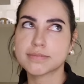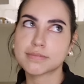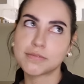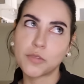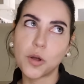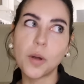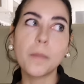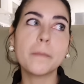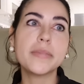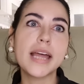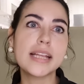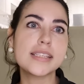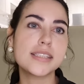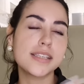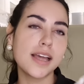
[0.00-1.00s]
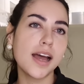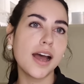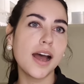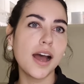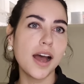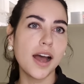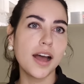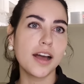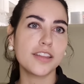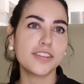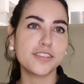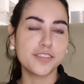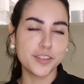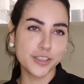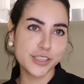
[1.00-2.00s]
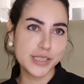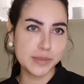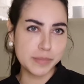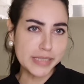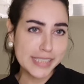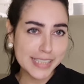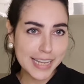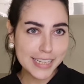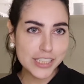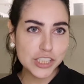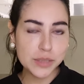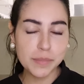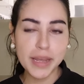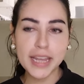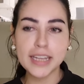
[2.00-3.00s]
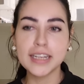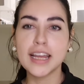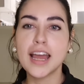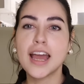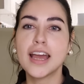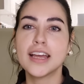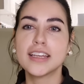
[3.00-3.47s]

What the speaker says: Well, that's the first mistake she made.